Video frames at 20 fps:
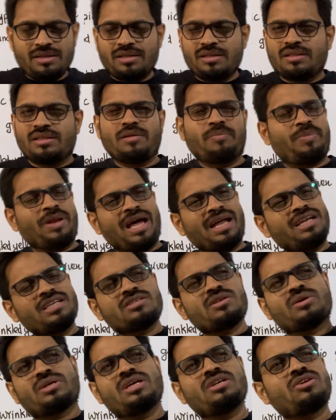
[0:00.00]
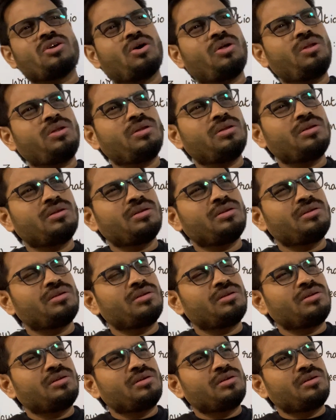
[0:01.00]
The plant is looking tall.
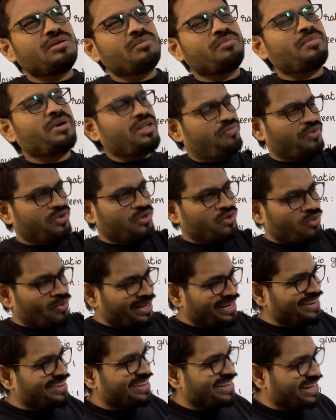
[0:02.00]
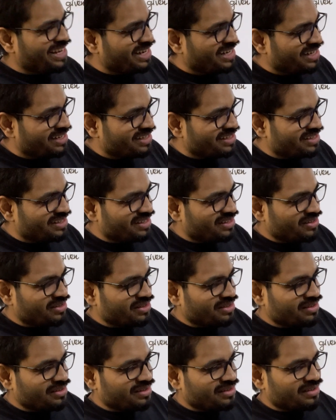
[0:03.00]
But if you go and read,
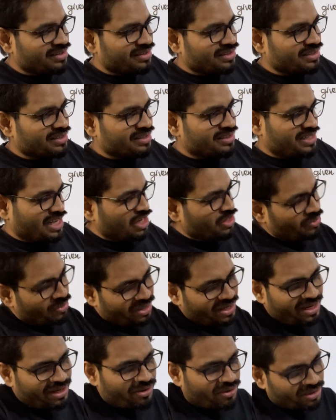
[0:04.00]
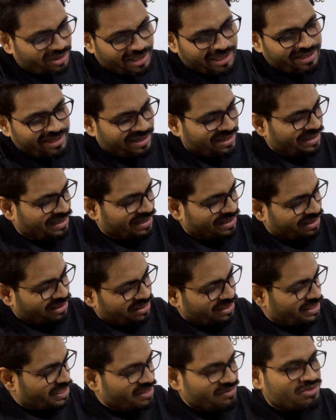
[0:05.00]
can you read on the
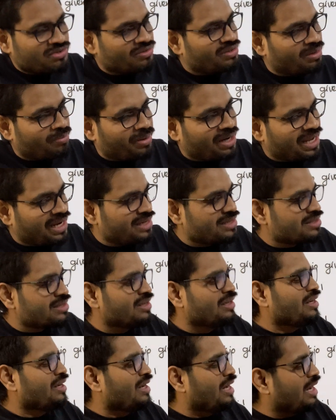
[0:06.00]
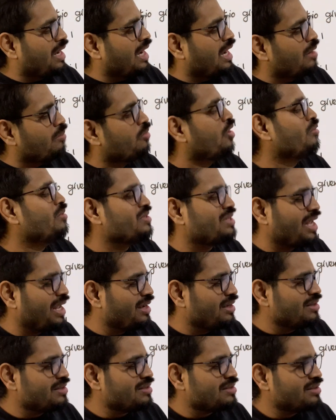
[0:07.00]
leaves of the plants, I'm
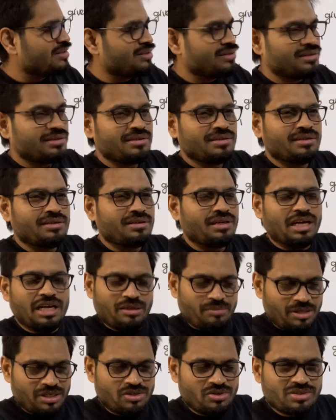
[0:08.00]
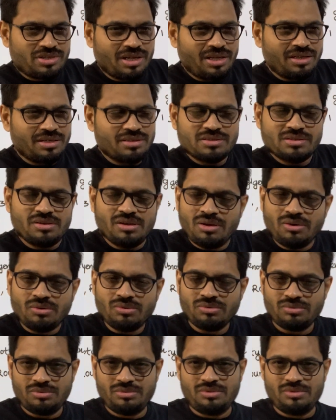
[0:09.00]
homozygous, I'm heterozygous? No.